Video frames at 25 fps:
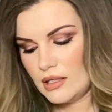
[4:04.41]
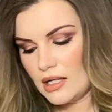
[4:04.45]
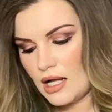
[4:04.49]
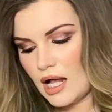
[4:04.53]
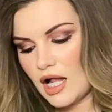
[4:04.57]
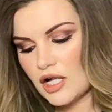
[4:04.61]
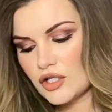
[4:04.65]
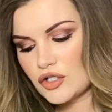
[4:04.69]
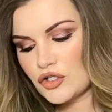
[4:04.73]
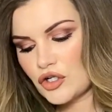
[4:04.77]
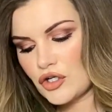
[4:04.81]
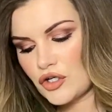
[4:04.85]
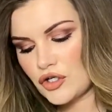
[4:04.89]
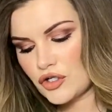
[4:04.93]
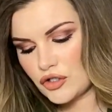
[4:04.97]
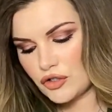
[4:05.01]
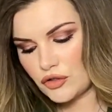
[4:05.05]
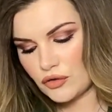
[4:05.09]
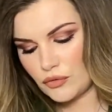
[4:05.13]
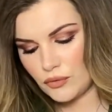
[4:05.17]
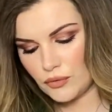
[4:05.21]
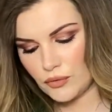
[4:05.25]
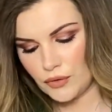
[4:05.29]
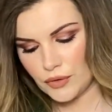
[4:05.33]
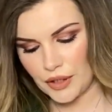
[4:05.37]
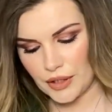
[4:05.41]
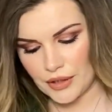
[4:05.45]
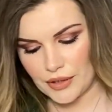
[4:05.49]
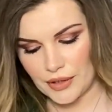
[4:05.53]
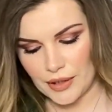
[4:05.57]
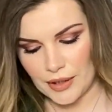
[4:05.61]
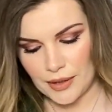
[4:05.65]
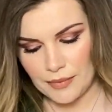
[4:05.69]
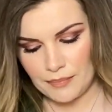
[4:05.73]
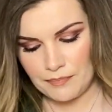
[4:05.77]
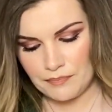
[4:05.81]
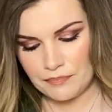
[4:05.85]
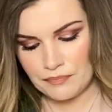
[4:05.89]
I'll just show you
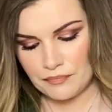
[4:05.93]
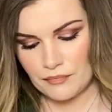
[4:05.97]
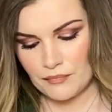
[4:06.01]
them.